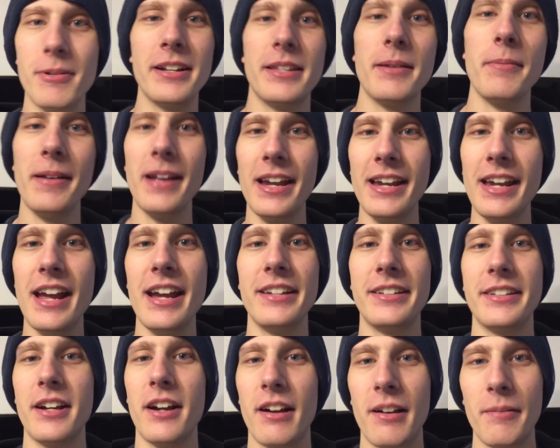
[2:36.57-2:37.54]
wants to be a
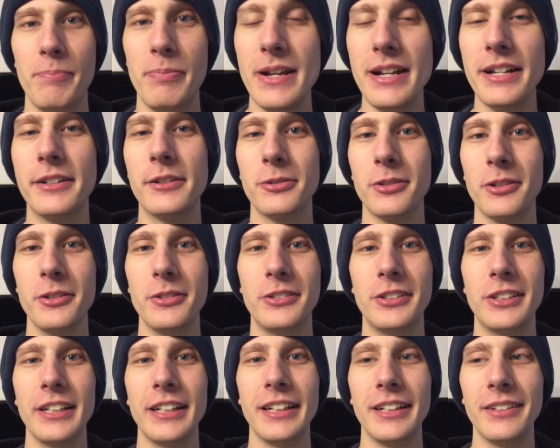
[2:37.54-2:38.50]
NASCAR pit crew
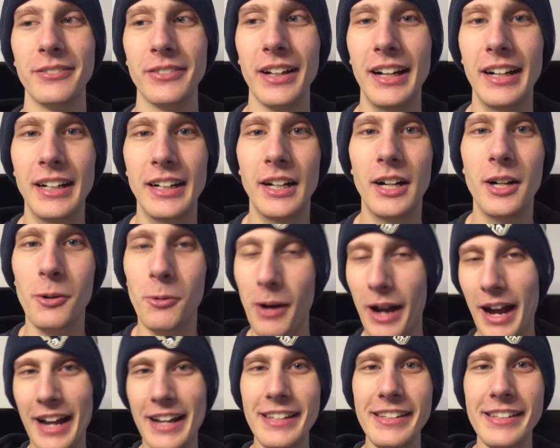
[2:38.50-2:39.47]
chief.
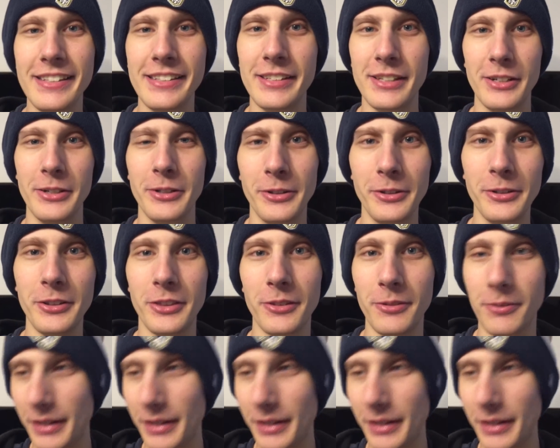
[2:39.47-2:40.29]
One, two,